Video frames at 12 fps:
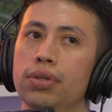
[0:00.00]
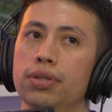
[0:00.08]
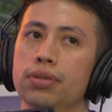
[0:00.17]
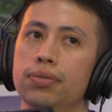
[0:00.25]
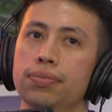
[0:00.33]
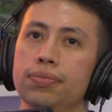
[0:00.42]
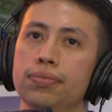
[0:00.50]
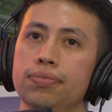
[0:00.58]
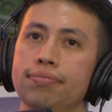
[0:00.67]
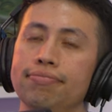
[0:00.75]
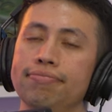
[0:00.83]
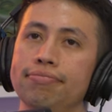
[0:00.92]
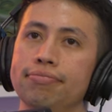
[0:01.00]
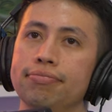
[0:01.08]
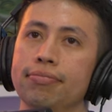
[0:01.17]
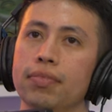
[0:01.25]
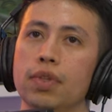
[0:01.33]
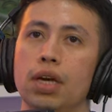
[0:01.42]
of the year.
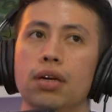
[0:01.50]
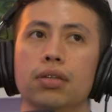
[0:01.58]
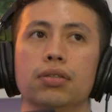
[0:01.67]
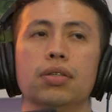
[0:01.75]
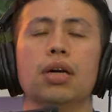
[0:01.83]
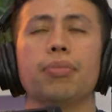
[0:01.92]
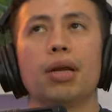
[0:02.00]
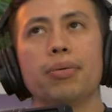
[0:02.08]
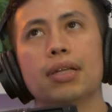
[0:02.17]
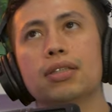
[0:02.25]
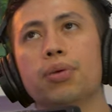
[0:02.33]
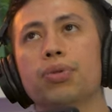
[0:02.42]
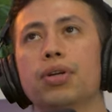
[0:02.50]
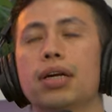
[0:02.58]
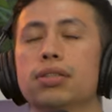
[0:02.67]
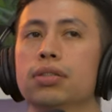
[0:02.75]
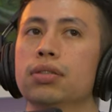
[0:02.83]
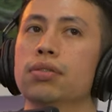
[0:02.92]
Not. No, it might have been at the top of the year.
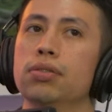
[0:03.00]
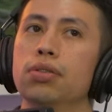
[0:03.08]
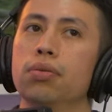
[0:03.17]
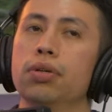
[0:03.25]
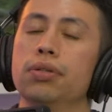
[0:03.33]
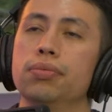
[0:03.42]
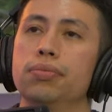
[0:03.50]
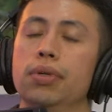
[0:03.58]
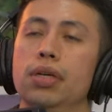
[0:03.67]
Actually, you know what?